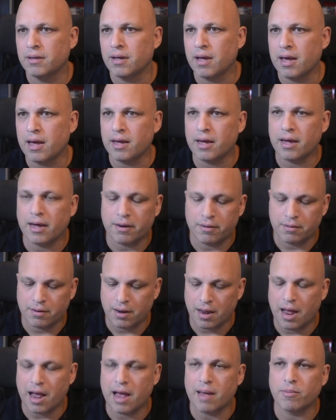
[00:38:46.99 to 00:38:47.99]
And
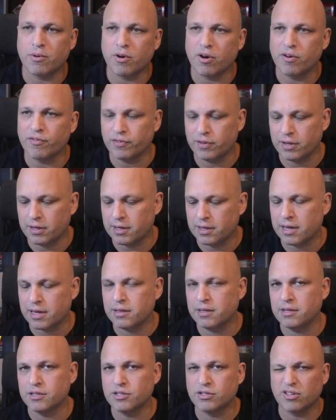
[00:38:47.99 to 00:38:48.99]
I'm confident that
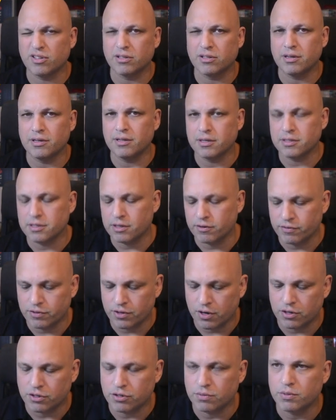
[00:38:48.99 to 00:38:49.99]
this totally deserves
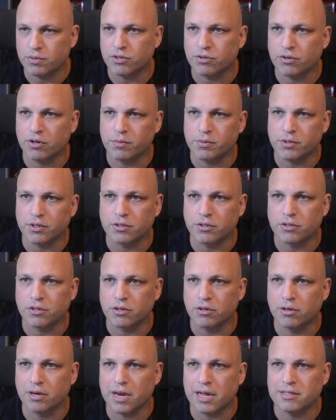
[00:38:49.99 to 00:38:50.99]
your subscription.
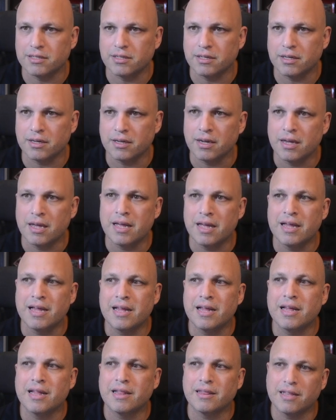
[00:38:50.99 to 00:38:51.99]
So let's see.
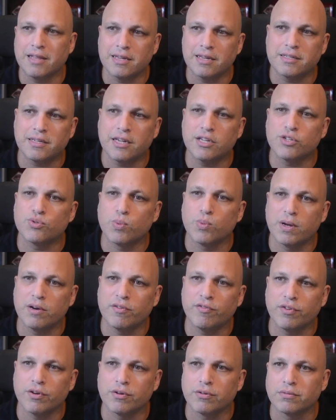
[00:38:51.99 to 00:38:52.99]
This is one
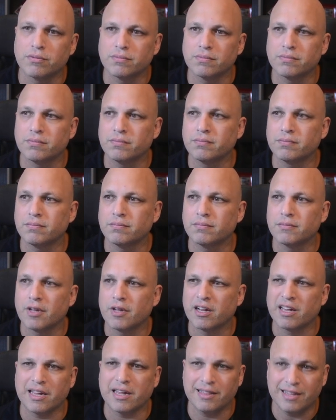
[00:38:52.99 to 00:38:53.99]
view.
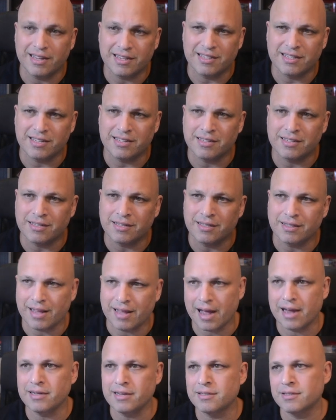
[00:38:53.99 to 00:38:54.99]
Okay, this is
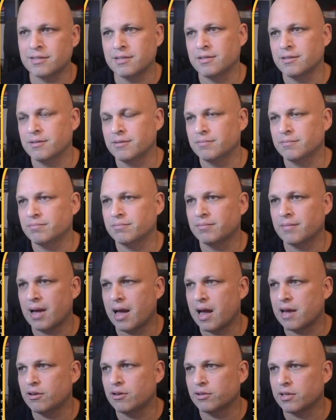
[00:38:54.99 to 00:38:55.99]
nice.
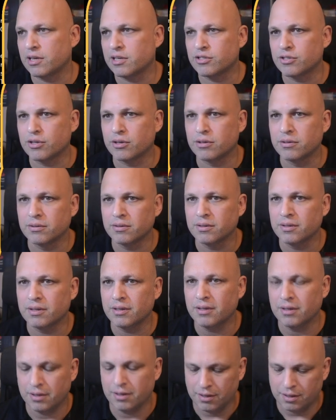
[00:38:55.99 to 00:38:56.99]
I don't think so.
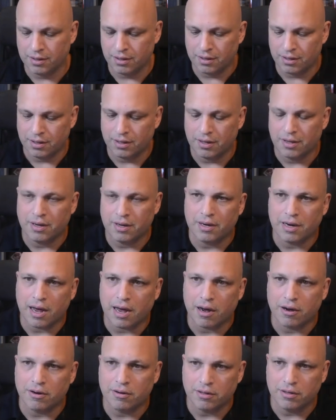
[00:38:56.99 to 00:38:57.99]

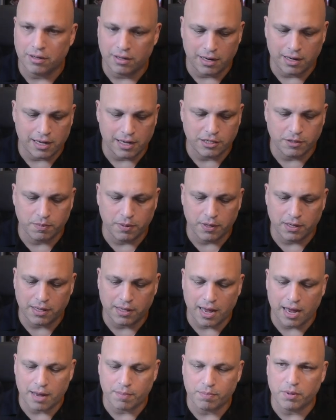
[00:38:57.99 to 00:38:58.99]
Now let's put
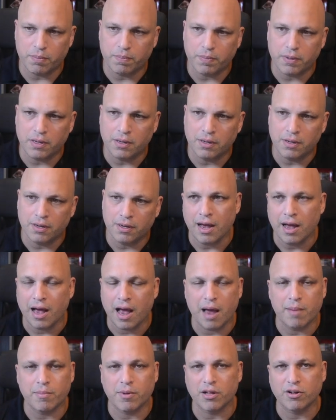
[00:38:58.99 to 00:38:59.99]
app.
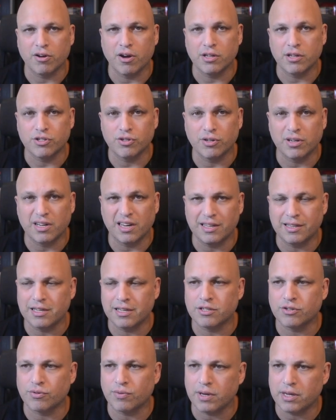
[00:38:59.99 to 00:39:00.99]
I'm not going to clean the
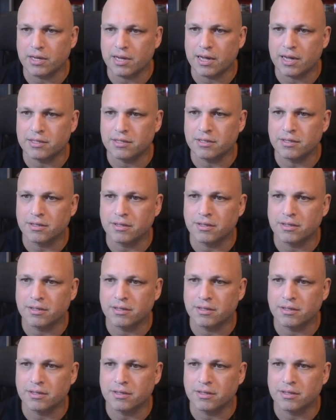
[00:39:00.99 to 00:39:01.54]
screen yet.